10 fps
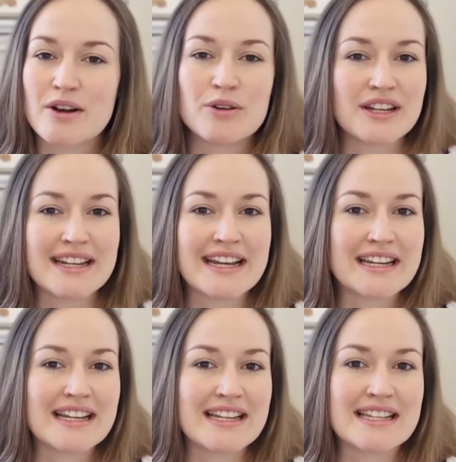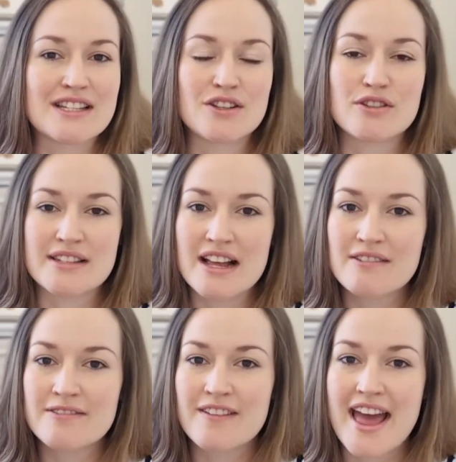all you need is
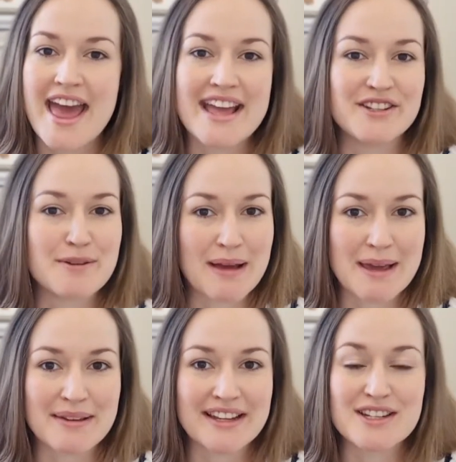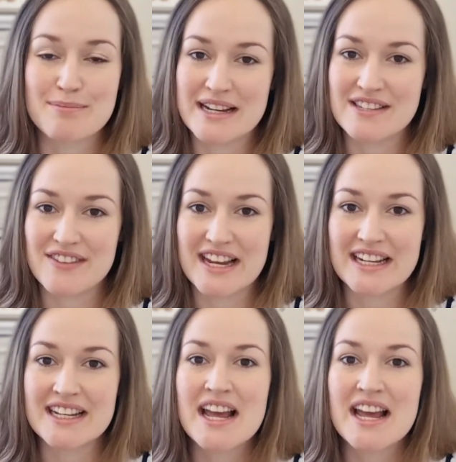yourself and your baby to breastfeed.